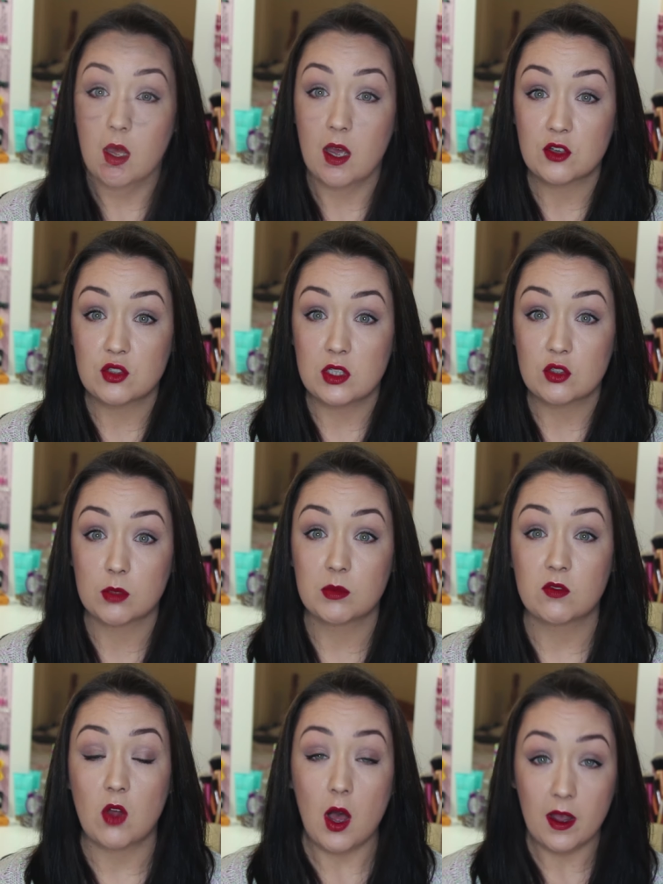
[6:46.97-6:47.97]
Actually, in
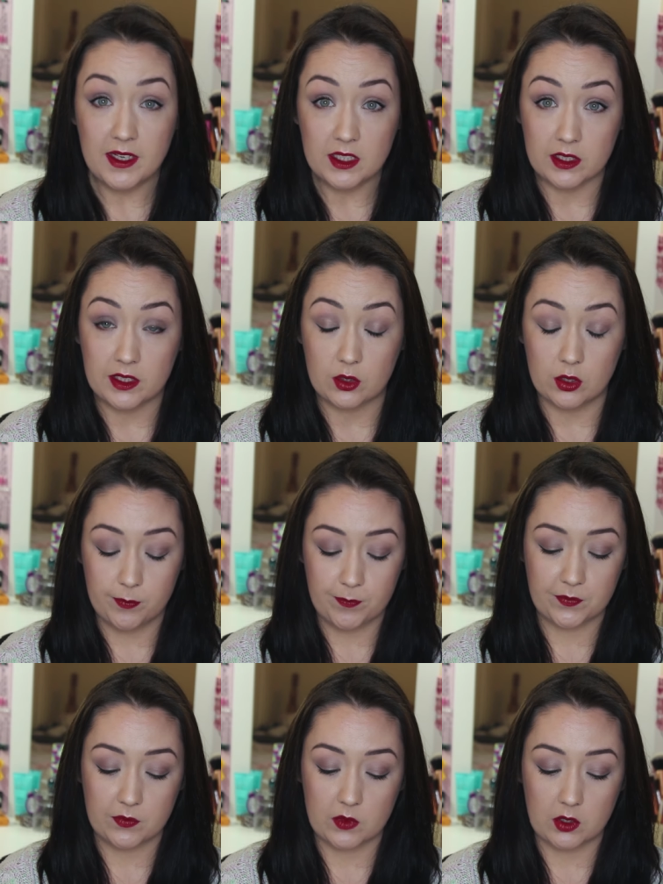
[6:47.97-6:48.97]
terms of eyeliner,
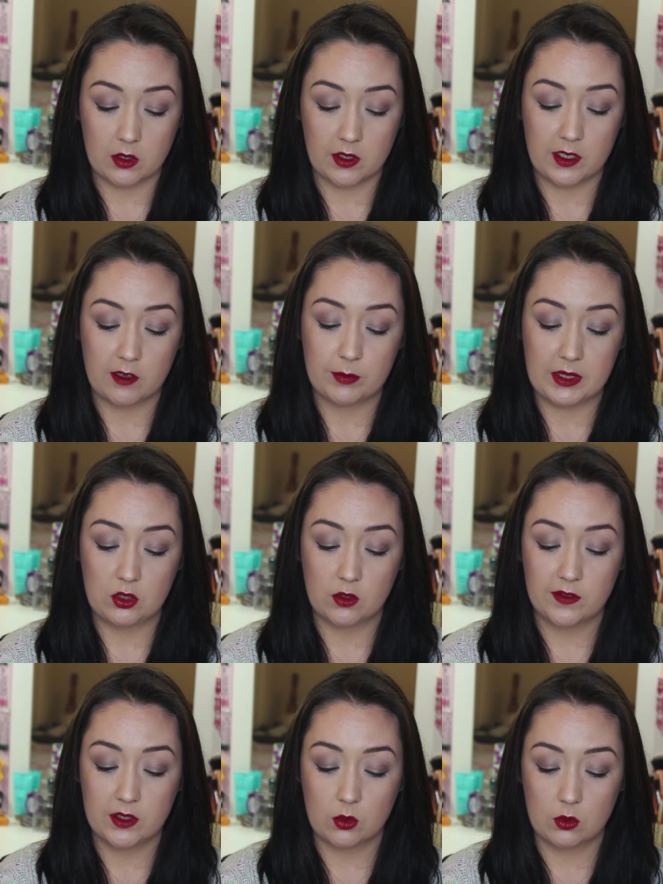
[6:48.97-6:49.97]
I have been
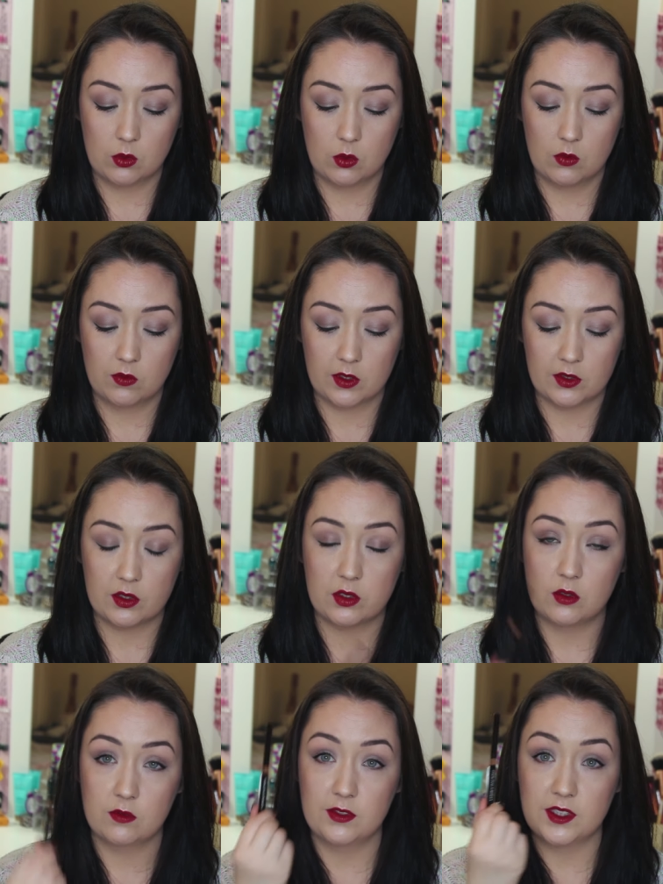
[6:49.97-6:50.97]
loving all over the
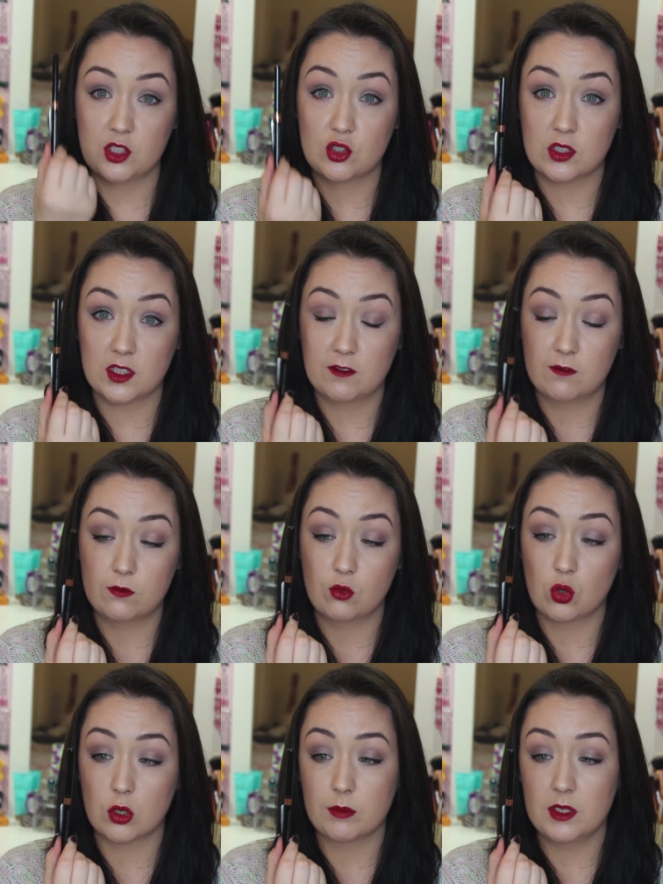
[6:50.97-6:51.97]
new Physicians
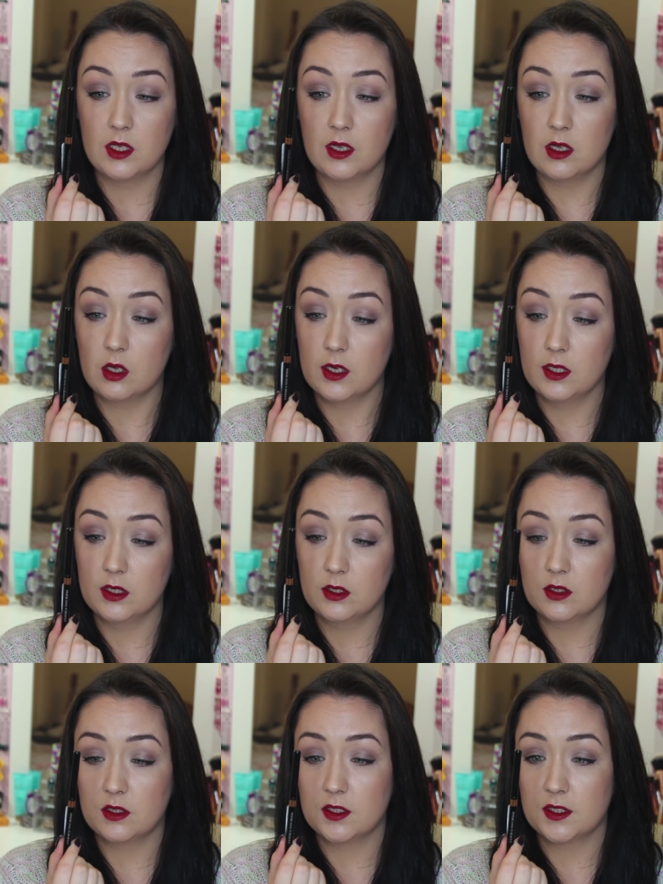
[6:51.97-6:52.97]
Formula
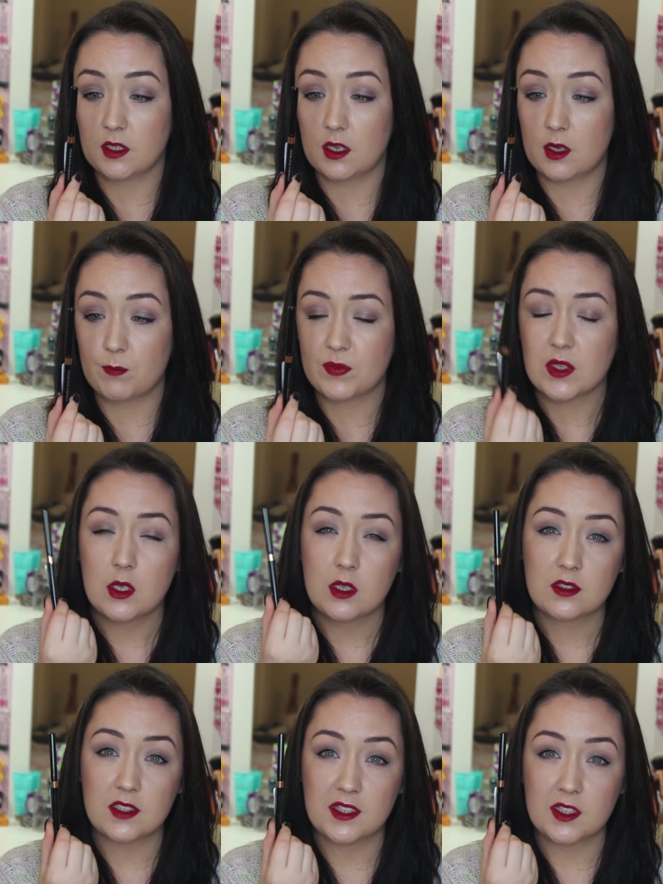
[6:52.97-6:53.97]
eyeliners. Um,
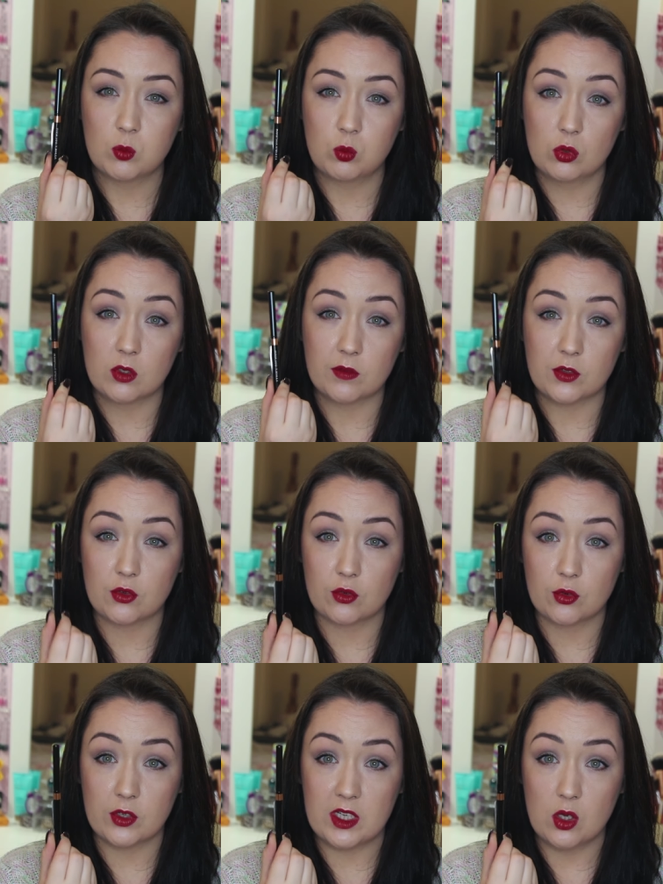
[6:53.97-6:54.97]
this is one of a
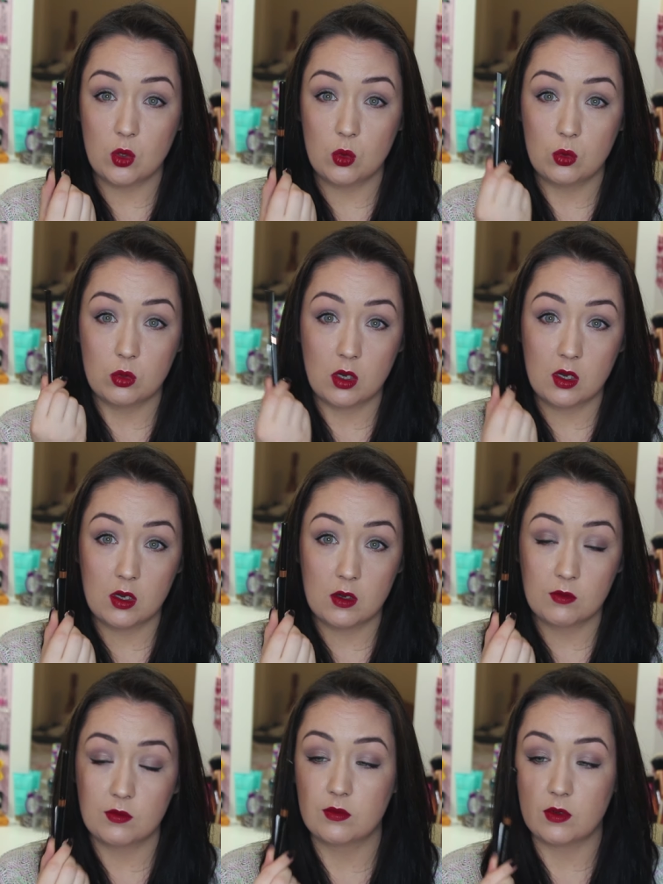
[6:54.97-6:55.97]
trio
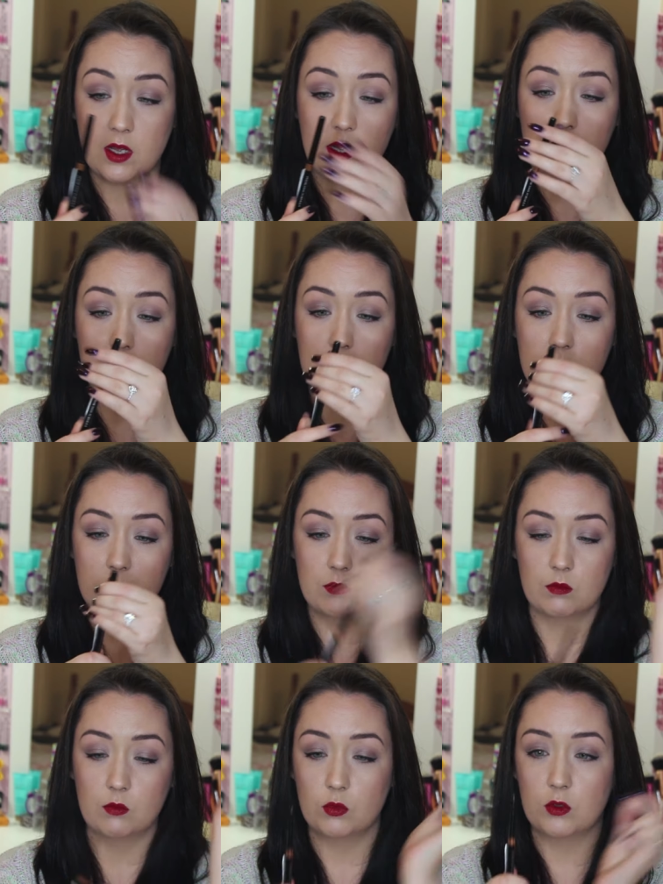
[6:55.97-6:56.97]
of um,
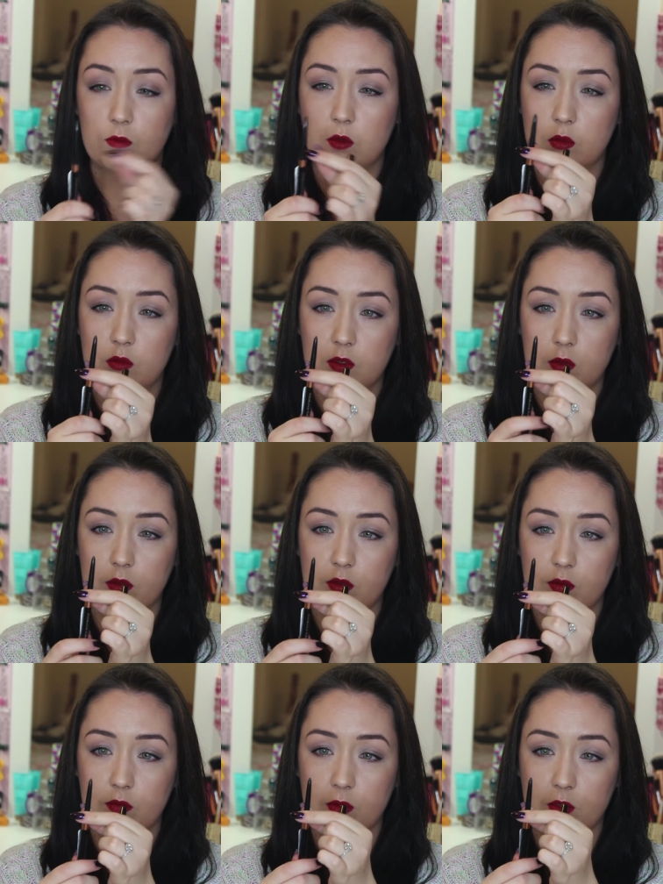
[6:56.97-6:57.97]
one of those sort
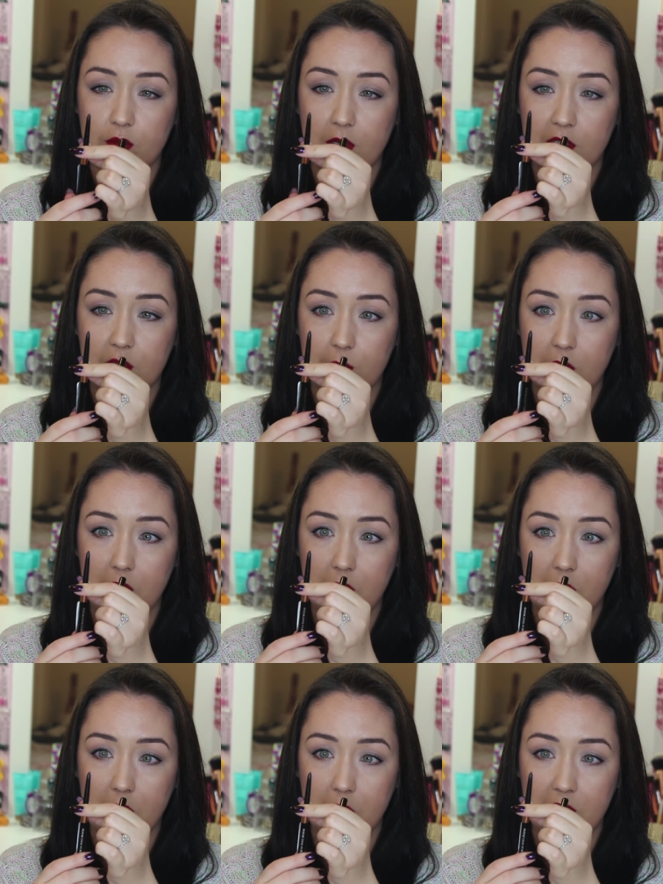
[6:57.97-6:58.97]
of
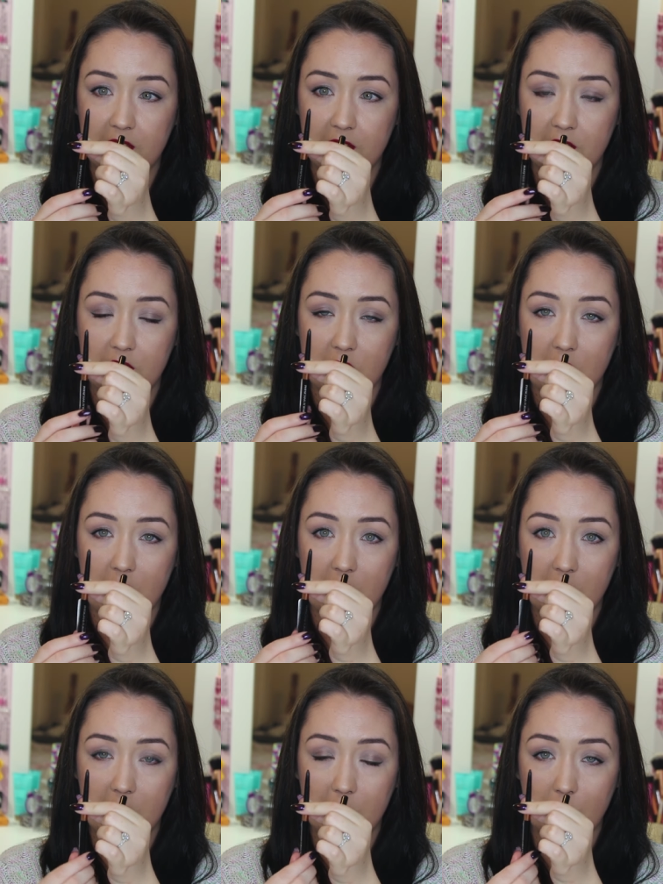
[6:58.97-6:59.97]
retractable
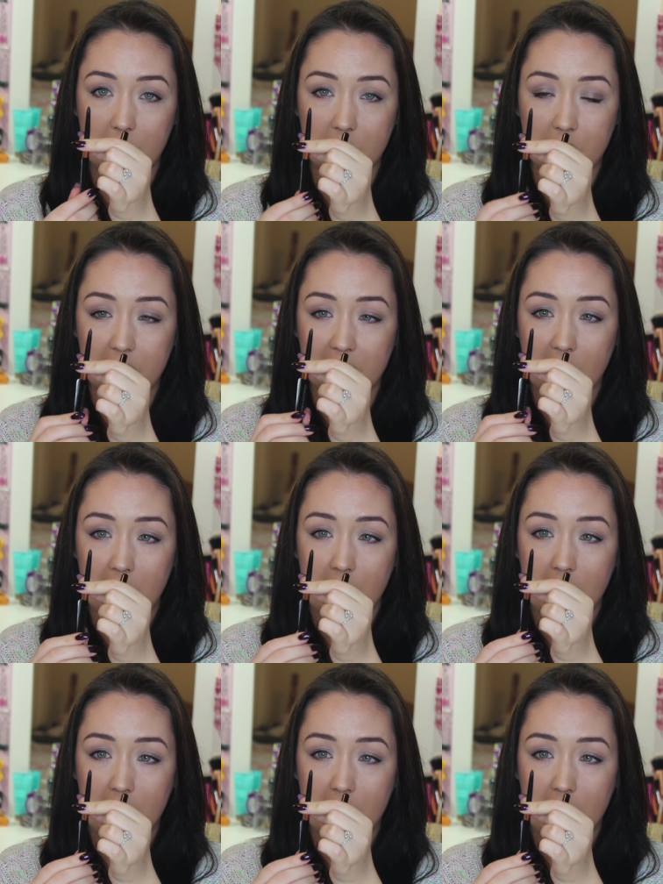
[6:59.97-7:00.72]
style ones.